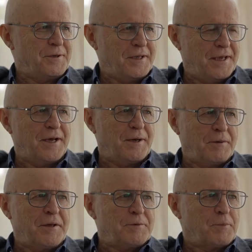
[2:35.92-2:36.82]
Yeah,
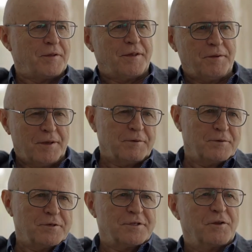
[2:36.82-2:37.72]

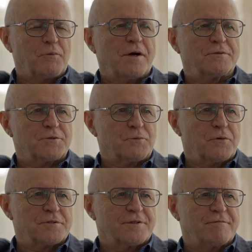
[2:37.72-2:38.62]
but New South Wales
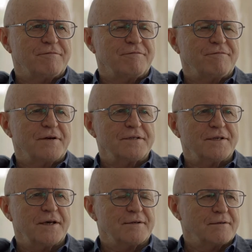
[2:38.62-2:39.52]
wants to phase
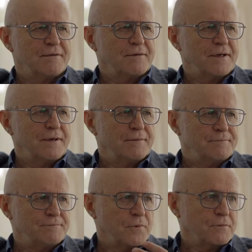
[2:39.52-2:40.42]
out
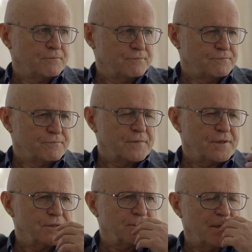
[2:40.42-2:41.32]

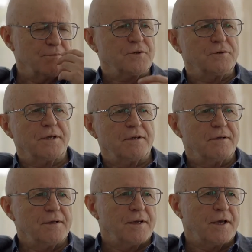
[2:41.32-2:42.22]
stamp duty
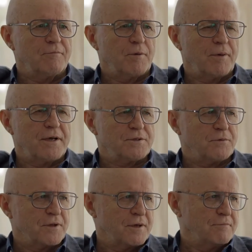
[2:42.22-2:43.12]
and replace it
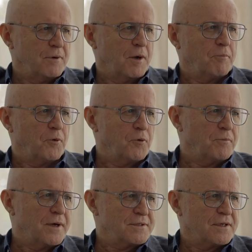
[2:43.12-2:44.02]
with a
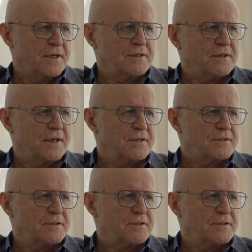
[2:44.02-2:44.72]
broad-based land tax.